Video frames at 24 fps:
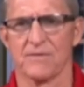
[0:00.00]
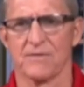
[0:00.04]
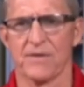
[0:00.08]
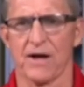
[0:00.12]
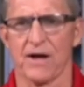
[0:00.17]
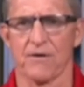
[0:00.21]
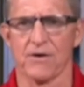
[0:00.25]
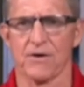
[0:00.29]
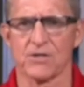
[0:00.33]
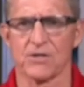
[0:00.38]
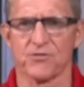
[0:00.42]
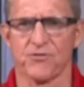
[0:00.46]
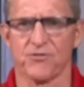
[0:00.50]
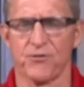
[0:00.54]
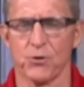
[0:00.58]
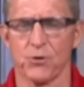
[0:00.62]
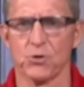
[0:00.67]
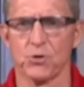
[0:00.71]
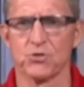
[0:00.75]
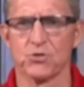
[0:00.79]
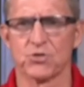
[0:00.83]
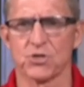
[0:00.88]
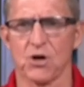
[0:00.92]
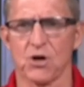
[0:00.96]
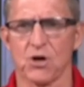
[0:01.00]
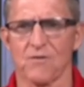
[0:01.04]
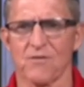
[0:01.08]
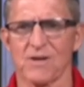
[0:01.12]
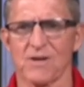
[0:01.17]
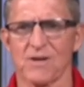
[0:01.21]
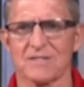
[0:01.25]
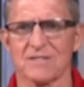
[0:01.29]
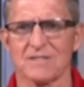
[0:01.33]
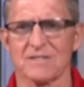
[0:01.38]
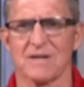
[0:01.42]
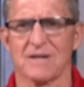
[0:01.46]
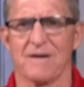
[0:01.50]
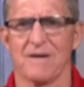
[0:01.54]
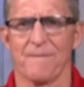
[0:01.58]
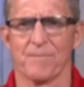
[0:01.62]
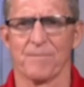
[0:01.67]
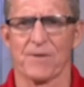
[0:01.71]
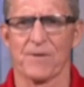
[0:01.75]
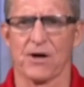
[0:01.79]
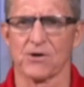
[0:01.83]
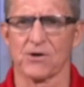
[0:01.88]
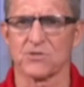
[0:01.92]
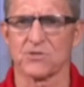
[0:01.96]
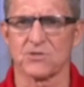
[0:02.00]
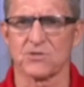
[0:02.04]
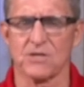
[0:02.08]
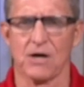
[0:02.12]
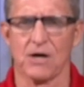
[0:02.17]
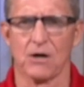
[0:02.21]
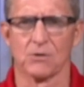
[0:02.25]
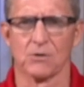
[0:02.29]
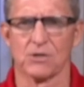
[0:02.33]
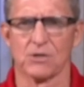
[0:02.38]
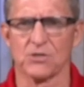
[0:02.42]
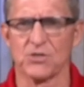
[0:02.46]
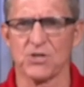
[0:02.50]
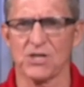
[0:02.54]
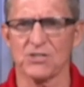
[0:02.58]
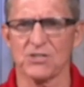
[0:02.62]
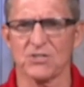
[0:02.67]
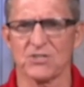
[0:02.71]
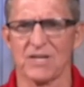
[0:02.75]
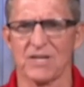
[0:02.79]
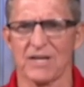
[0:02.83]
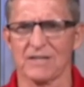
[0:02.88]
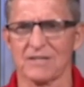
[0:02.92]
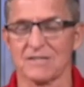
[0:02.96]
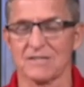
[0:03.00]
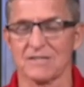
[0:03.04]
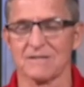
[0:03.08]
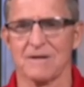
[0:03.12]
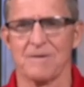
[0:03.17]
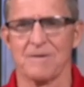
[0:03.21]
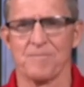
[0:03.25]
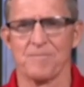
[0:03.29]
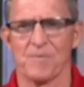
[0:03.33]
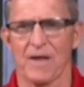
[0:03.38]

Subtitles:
there is food service, there's, logistics.